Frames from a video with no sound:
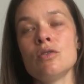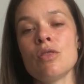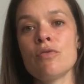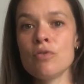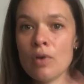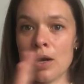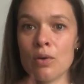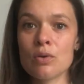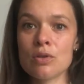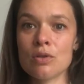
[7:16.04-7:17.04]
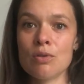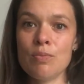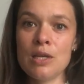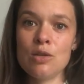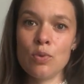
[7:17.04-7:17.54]
throughout the
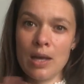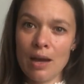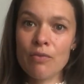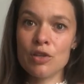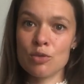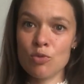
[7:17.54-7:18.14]
piece, we have this